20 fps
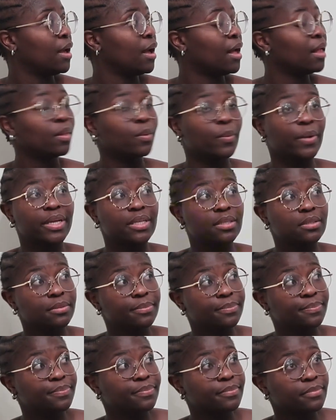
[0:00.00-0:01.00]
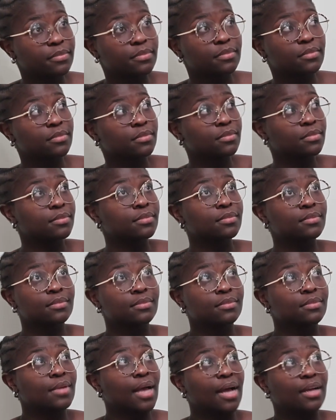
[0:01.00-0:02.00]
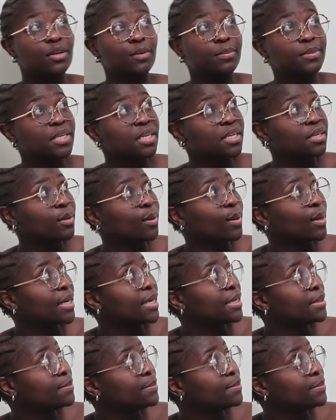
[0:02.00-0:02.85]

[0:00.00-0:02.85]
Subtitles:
I'll wait. Adopting a dog.